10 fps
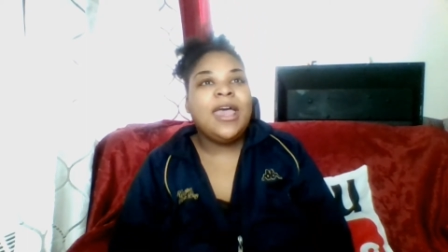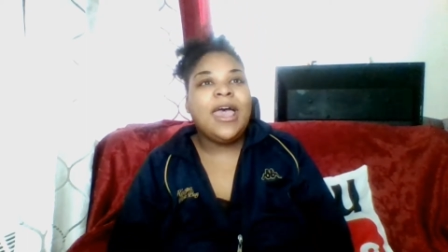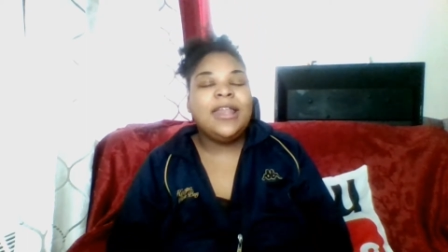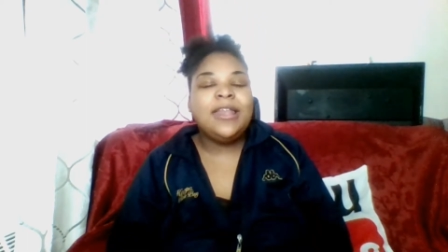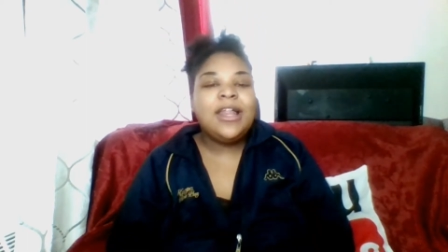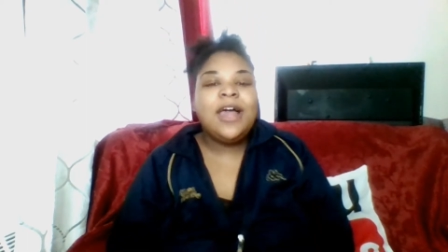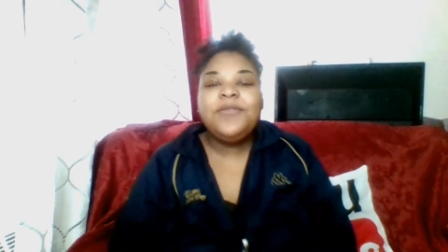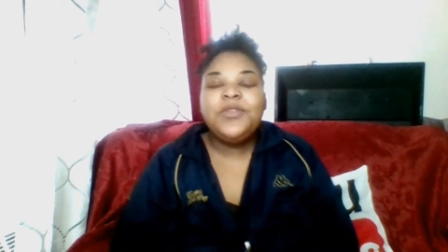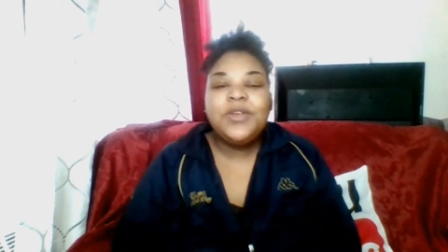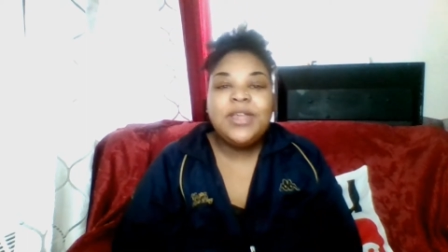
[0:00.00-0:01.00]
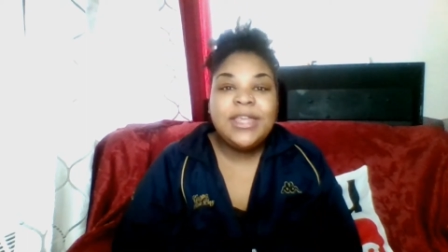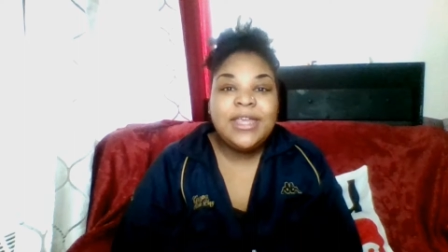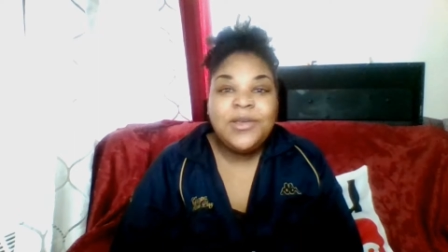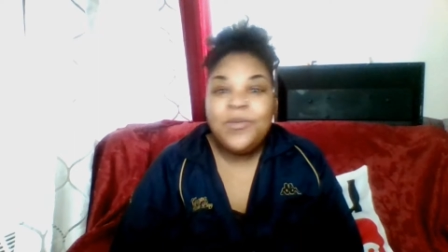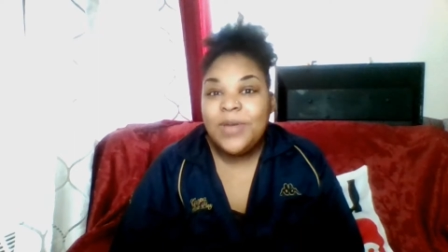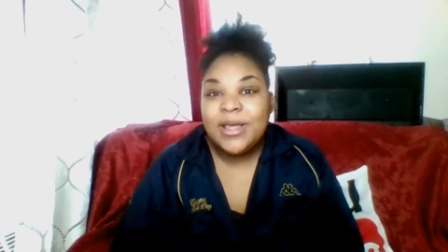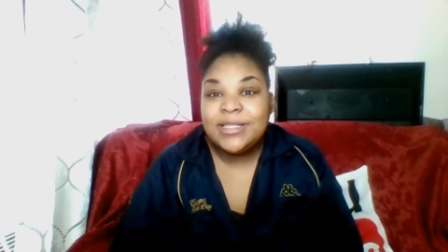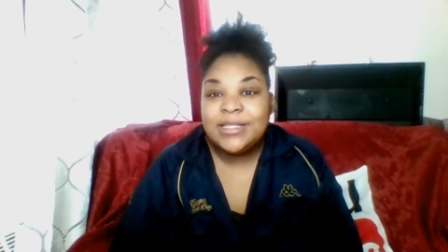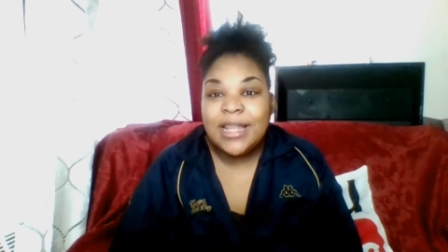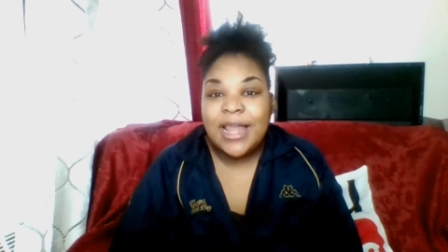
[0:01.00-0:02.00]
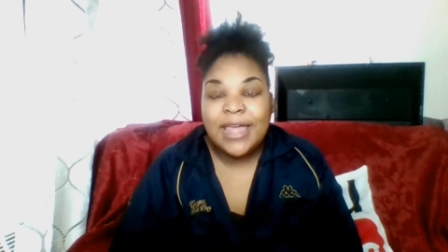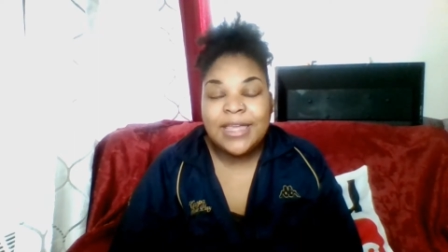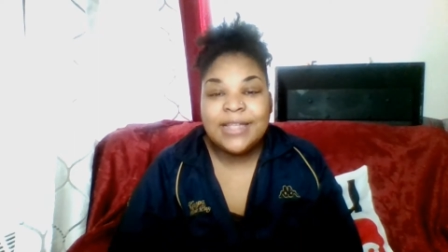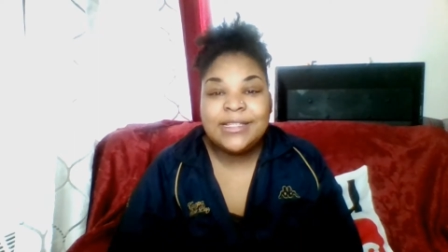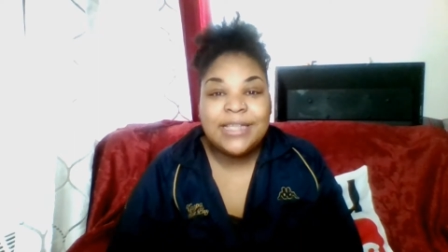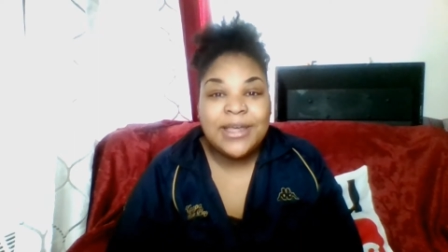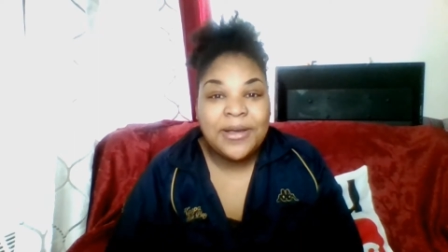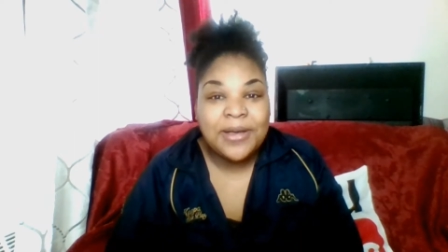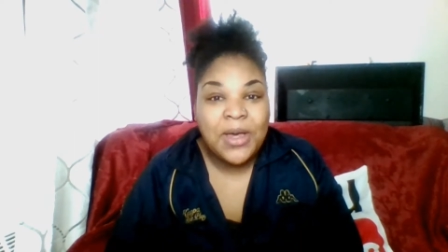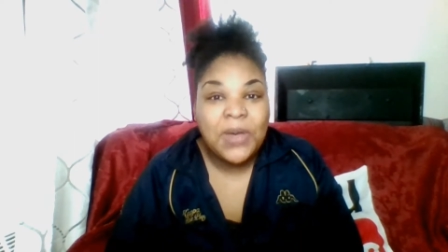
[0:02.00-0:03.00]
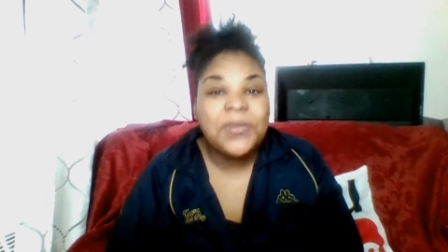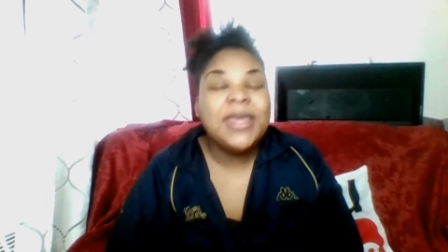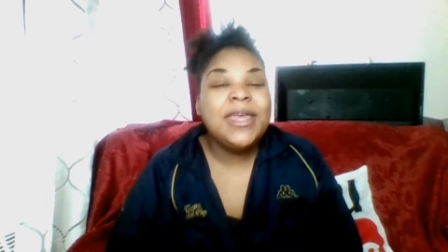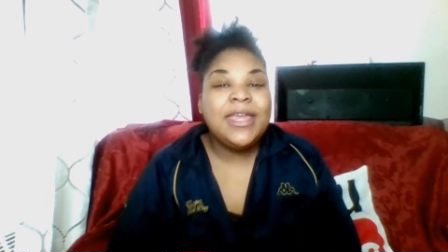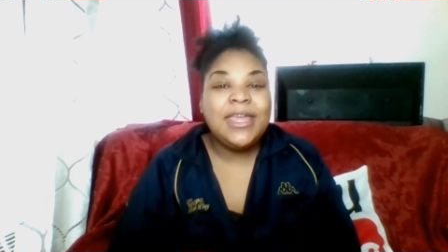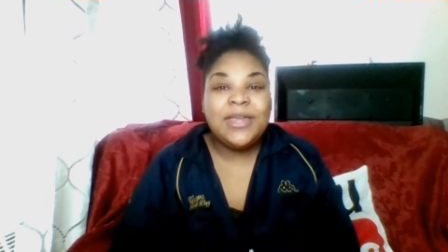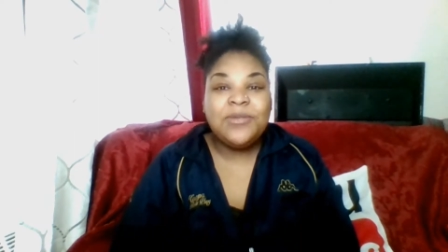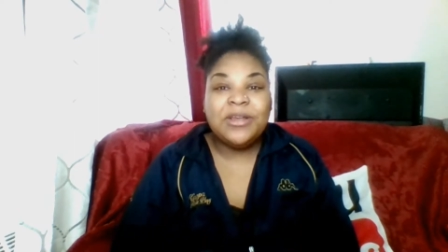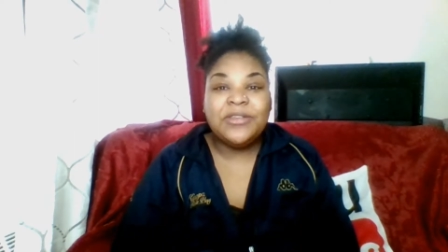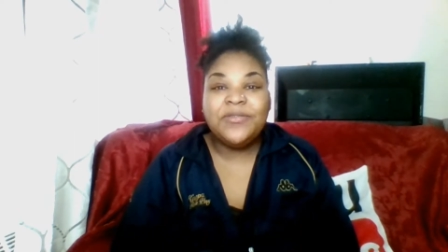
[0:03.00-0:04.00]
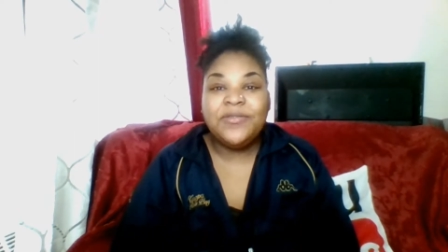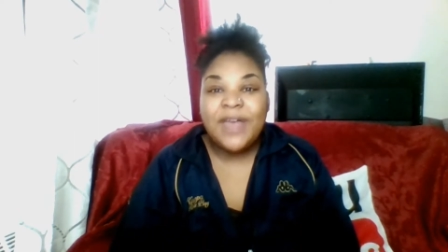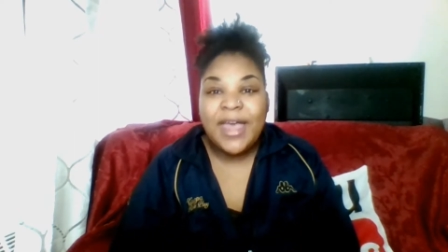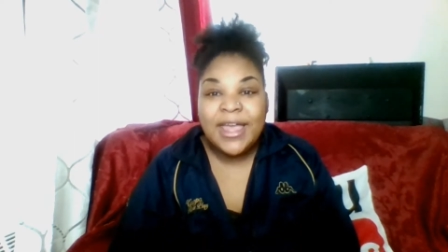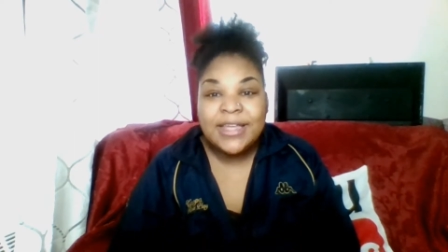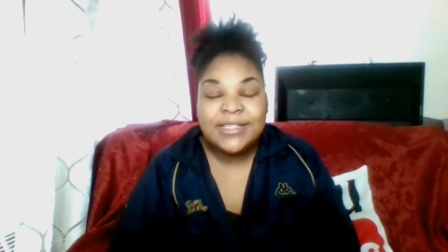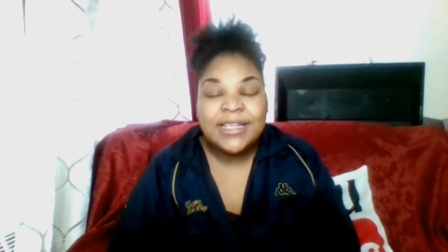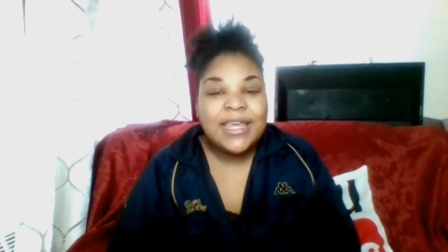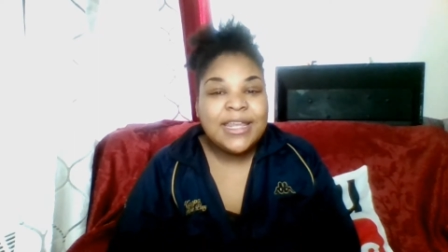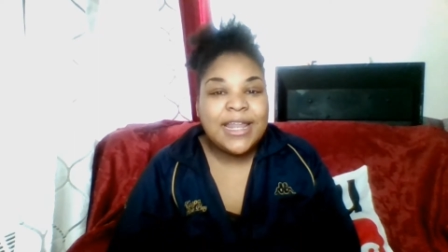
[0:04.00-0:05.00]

And then after he was, I guess he hung up, he was vexed.